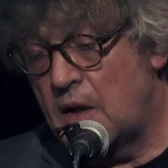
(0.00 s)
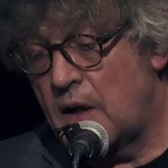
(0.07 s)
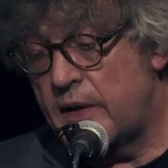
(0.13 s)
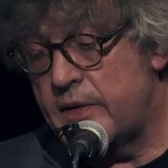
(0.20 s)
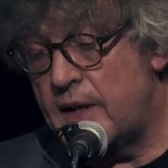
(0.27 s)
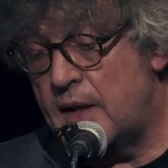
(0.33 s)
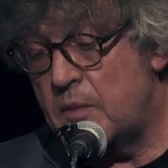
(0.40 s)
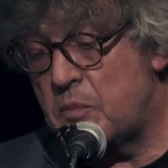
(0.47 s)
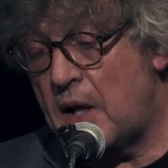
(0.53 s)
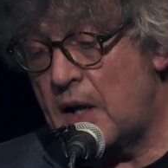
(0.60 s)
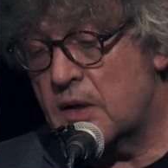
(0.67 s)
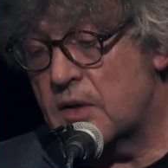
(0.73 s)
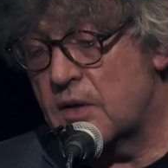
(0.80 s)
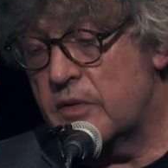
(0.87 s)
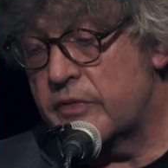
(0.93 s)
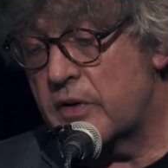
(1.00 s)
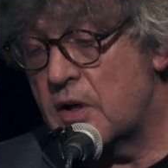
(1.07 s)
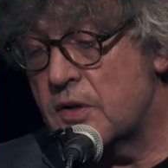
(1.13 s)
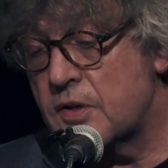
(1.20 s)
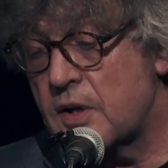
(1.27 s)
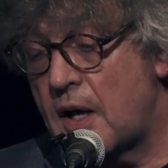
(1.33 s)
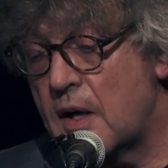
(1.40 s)
And then back to the
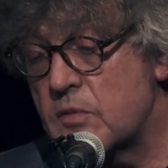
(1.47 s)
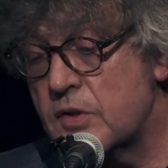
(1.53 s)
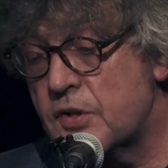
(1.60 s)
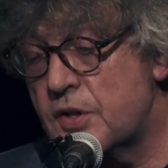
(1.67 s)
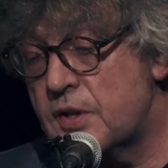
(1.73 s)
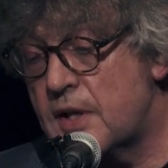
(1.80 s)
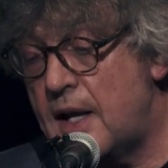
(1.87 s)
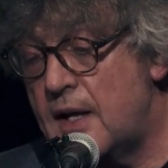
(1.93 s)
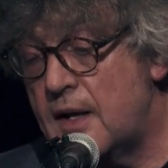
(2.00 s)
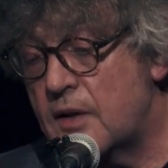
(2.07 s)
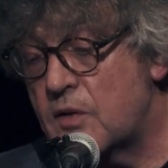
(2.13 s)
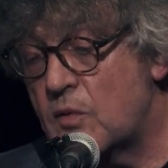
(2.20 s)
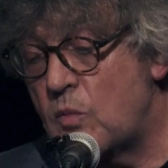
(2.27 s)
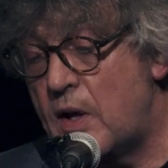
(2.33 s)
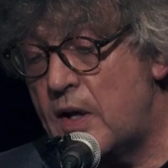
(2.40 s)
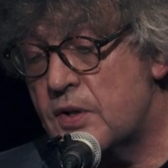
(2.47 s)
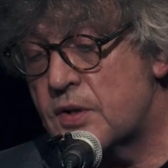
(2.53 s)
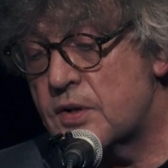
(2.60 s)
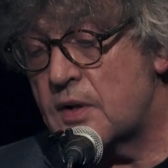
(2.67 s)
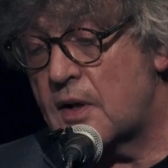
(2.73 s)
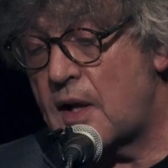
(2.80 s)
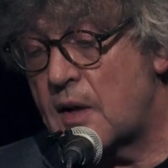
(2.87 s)
verse. "I was staying at the
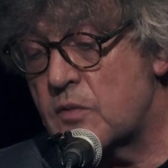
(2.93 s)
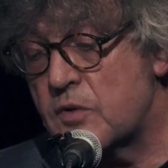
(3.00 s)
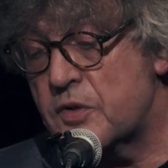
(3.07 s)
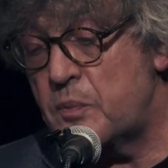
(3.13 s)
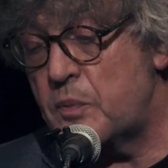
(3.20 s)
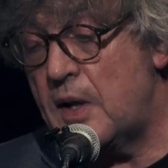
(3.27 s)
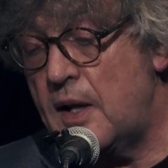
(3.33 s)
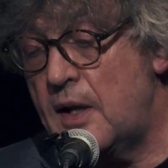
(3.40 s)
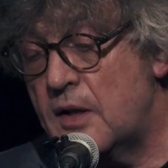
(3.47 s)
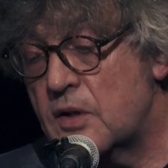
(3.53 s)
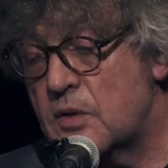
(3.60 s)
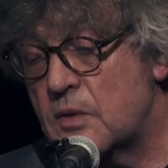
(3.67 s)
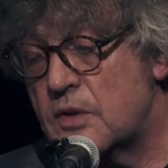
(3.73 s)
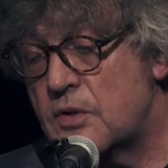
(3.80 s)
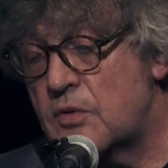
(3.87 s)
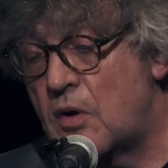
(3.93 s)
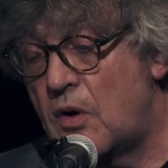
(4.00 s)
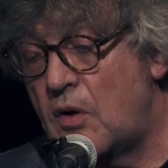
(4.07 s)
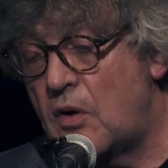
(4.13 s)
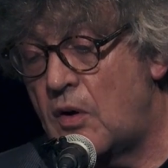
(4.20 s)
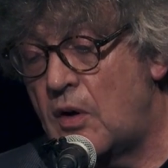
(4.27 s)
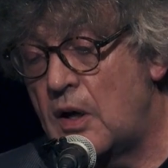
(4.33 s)
West and I was playing to a
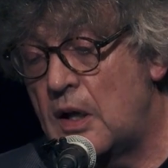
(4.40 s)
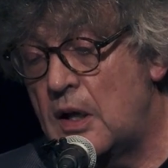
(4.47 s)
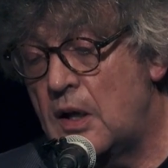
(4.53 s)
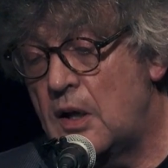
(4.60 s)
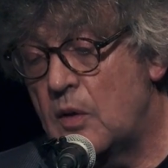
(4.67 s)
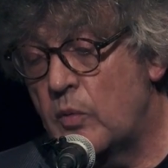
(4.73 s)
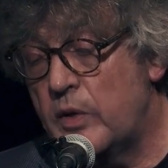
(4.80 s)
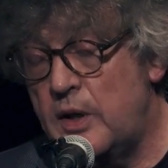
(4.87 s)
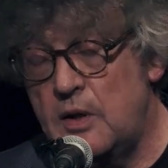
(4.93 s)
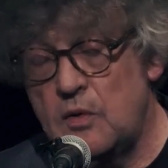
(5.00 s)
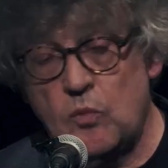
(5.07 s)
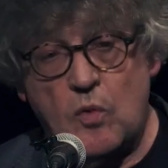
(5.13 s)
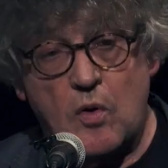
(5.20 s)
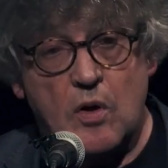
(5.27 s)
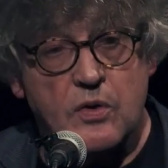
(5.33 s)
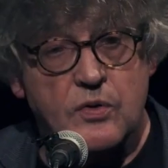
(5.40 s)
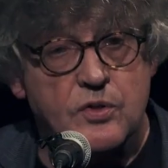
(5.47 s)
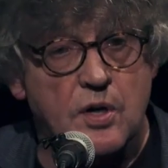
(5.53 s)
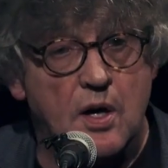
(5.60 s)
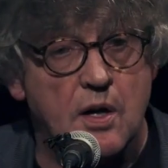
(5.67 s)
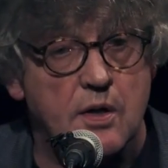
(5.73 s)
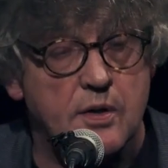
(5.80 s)
draw when in walked
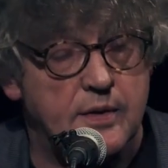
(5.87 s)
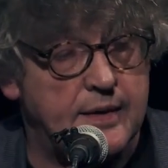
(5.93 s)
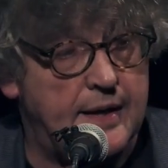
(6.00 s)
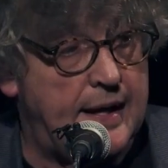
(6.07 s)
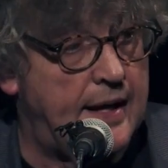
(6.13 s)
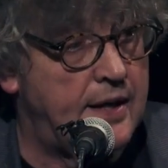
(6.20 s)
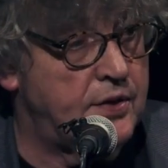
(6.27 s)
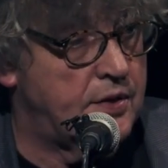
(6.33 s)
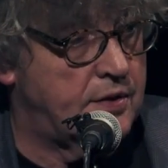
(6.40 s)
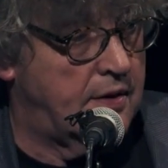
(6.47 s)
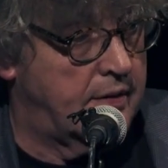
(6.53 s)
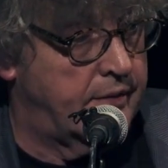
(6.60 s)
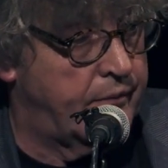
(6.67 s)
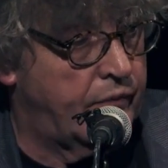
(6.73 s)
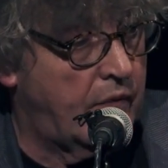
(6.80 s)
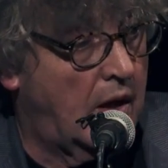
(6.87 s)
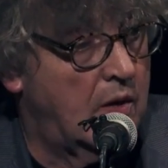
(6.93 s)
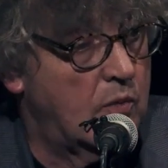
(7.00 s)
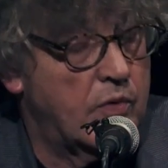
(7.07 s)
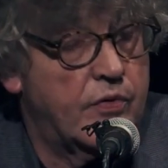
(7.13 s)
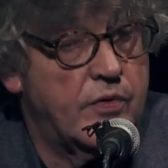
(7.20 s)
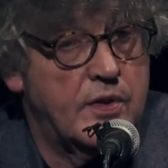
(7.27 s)
Charlton Heston
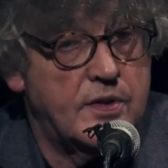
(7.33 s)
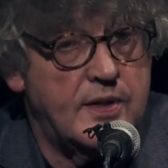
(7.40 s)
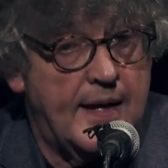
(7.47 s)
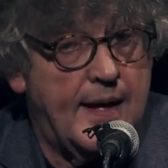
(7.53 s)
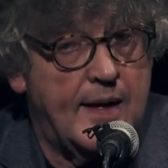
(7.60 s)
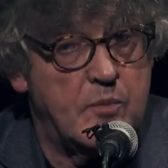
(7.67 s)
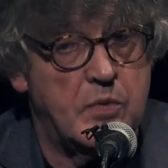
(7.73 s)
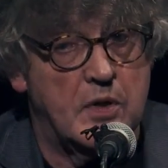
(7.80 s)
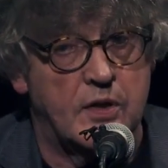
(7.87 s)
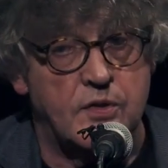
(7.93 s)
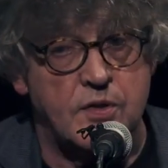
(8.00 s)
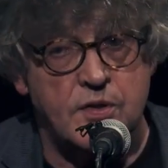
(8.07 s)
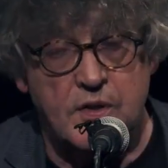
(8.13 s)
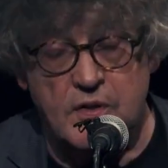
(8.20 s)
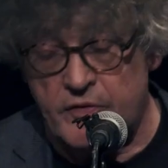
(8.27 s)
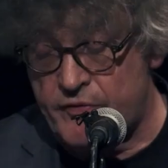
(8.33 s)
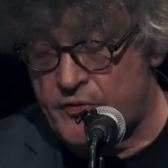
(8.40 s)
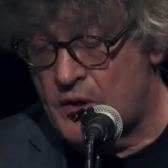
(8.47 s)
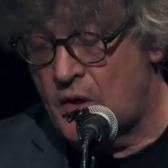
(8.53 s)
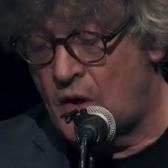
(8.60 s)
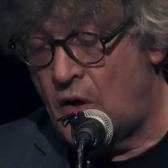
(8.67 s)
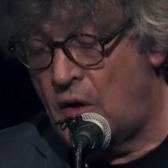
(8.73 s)
with the tablets of the
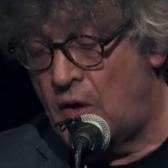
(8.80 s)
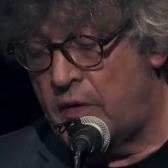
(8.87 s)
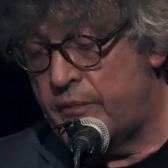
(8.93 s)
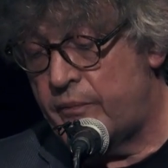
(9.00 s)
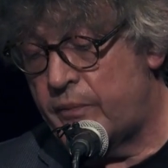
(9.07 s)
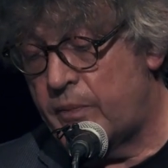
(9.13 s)
law.